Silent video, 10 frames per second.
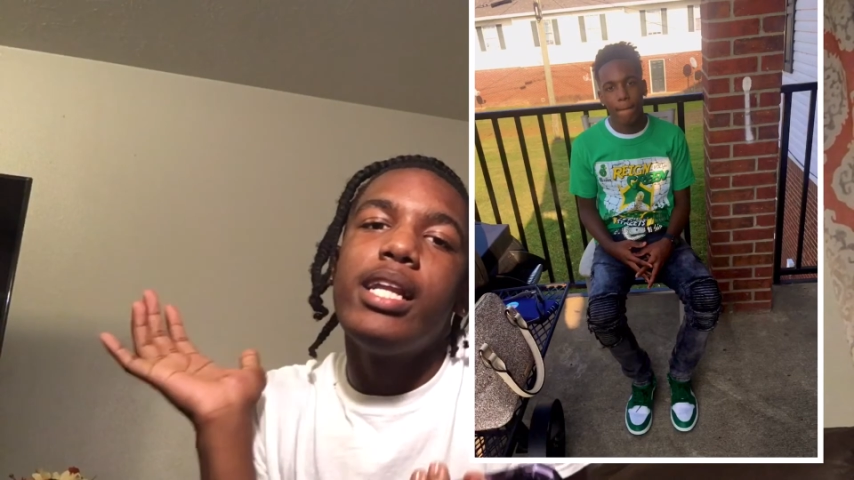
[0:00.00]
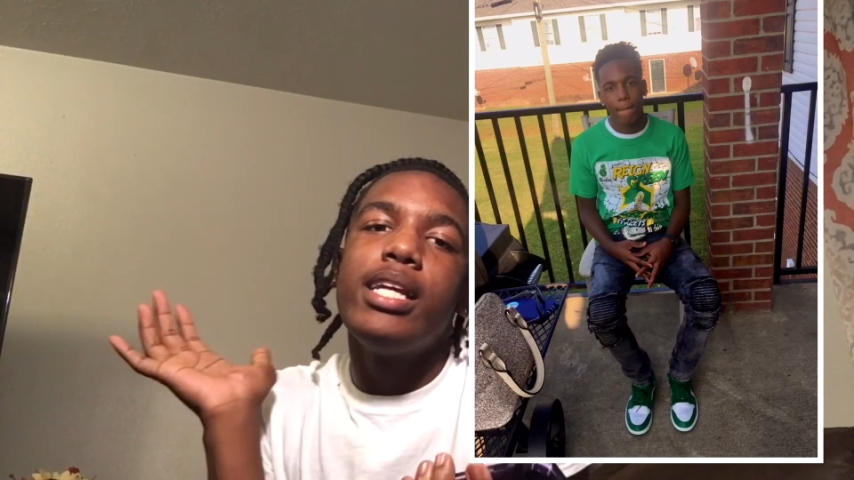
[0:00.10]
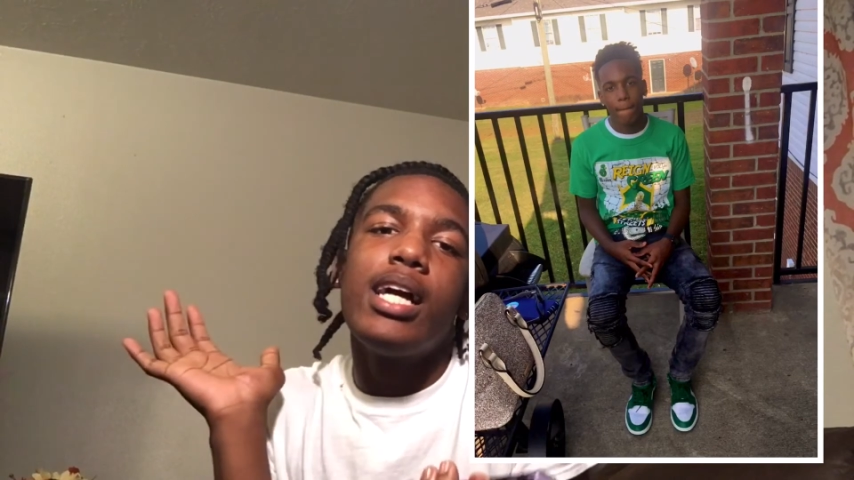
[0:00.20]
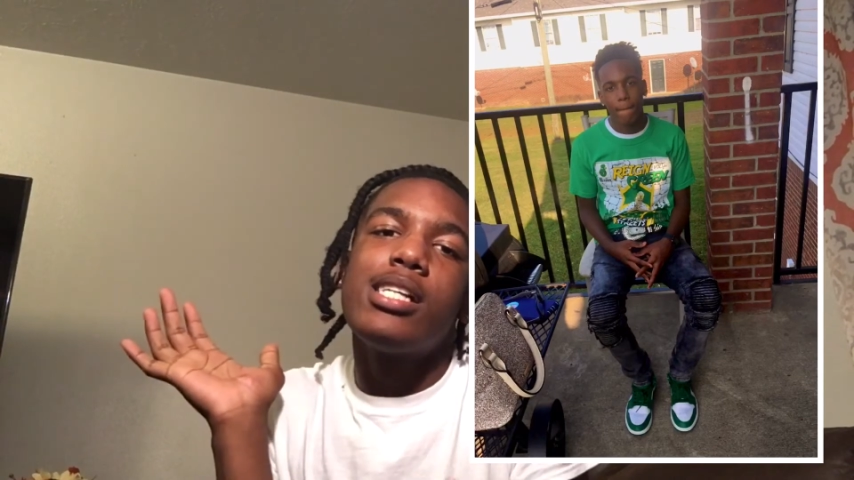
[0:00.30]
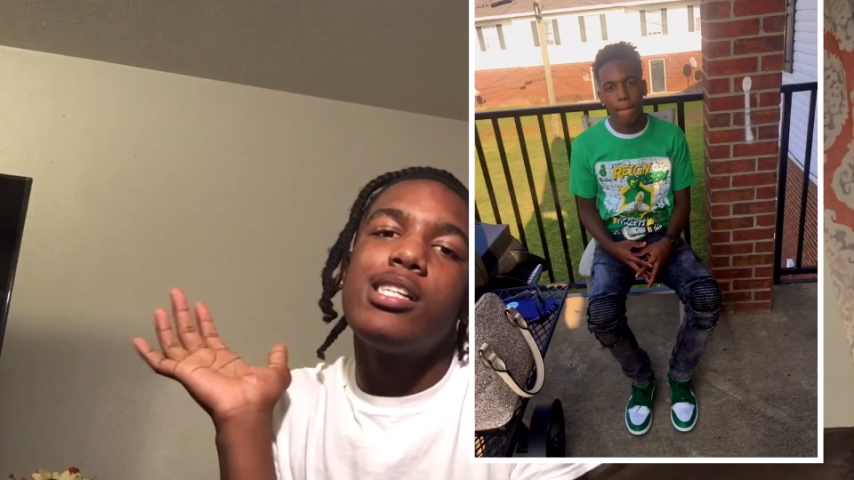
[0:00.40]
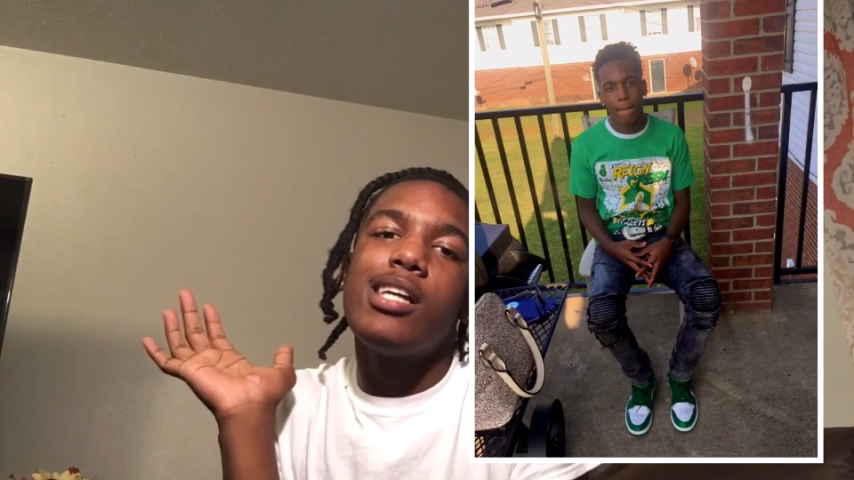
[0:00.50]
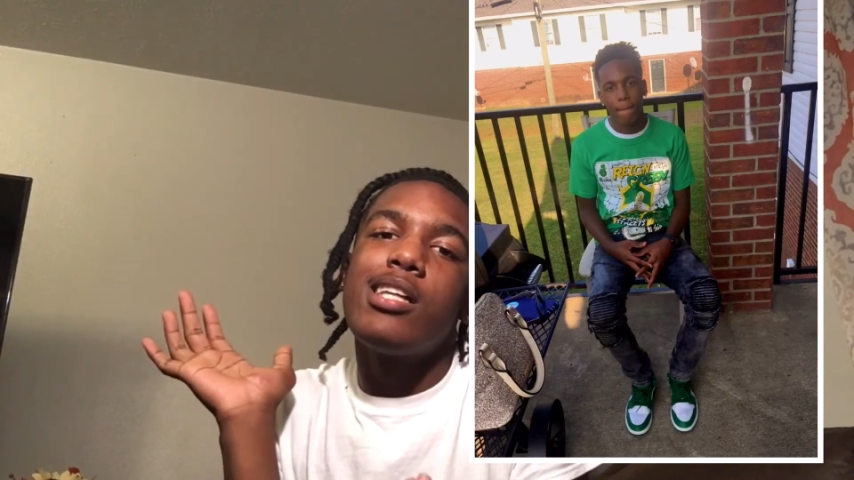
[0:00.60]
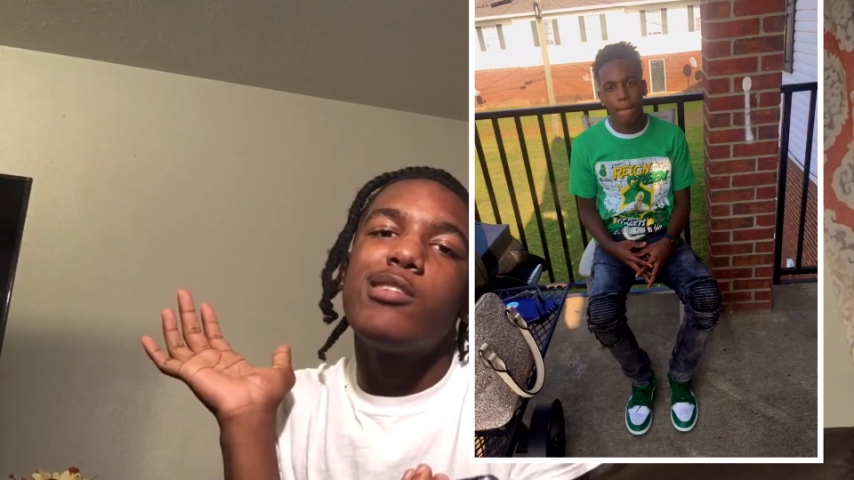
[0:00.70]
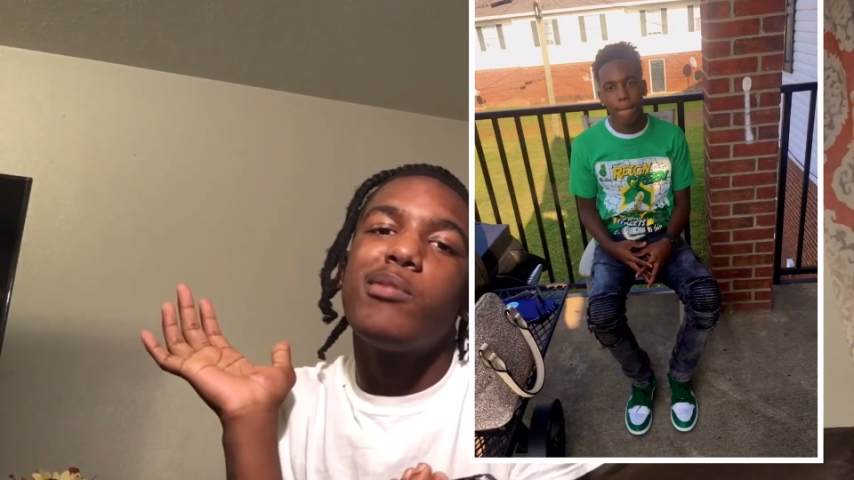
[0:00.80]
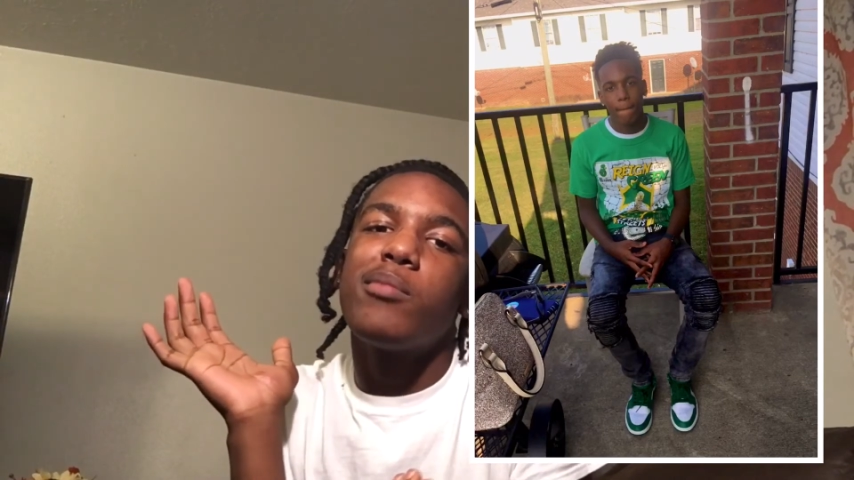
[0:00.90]
gotta show
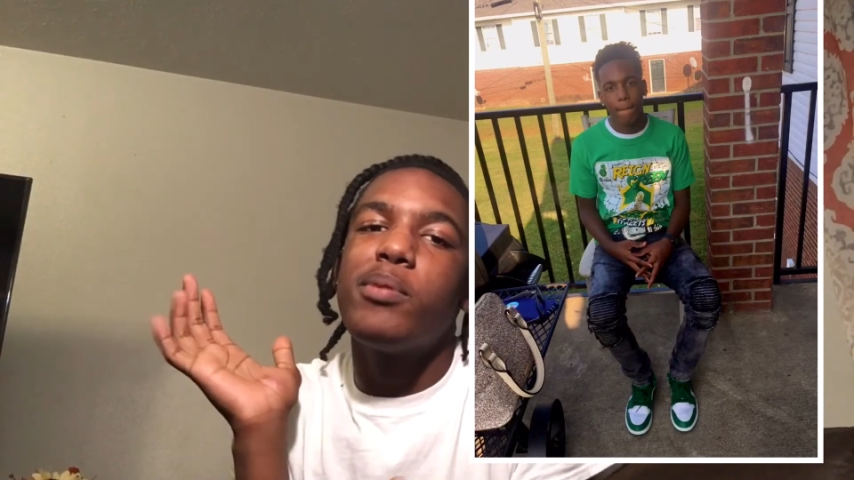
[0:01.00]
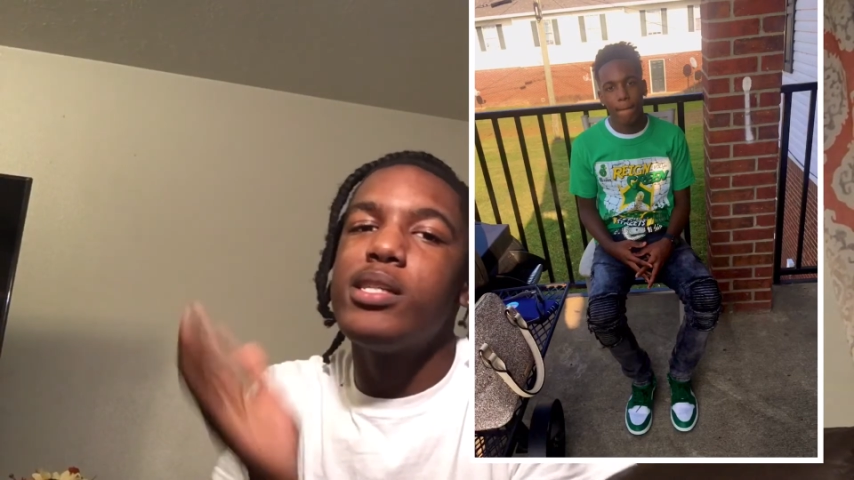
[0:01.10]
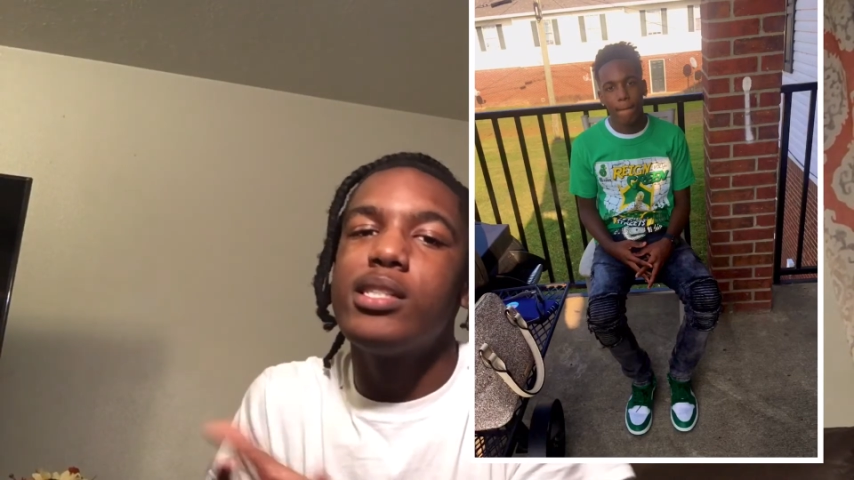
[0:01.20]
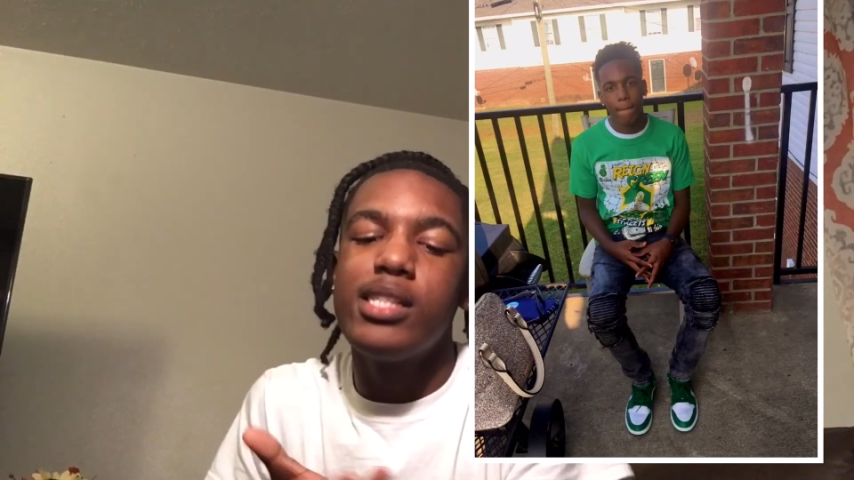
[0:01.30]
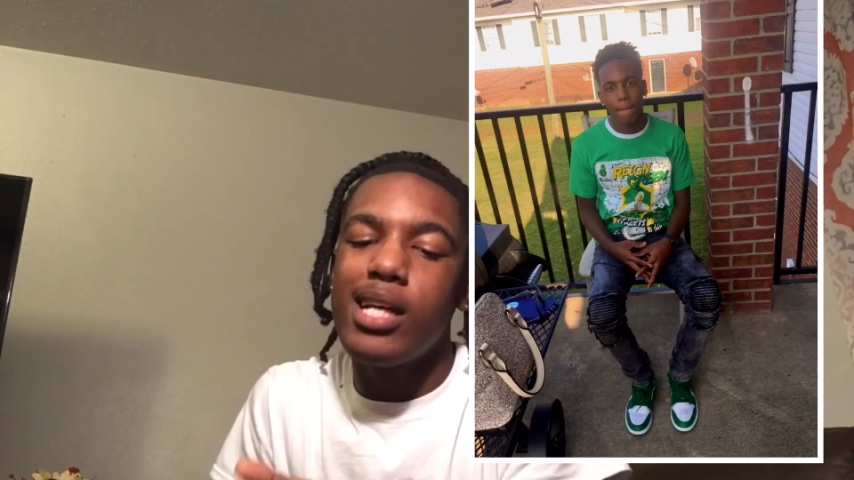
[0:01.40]
y'all too many pictures.